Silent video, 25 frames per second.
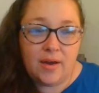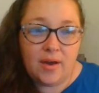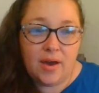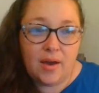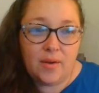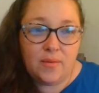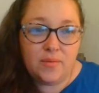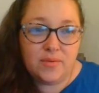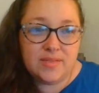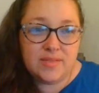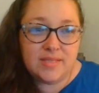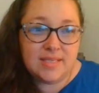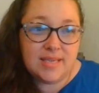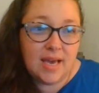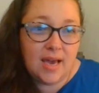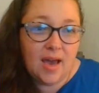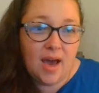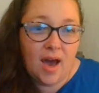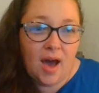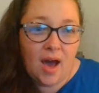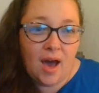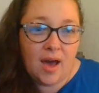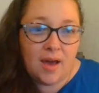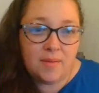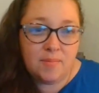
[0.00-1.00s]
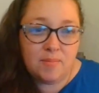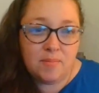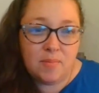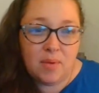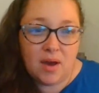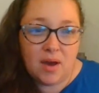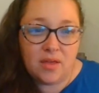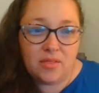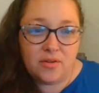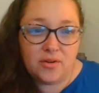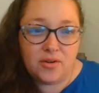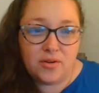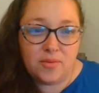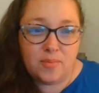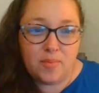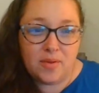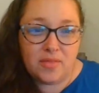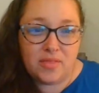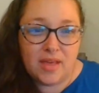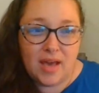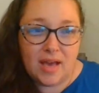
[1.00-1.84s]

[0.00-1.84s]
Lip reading: I would say hot and bothered, but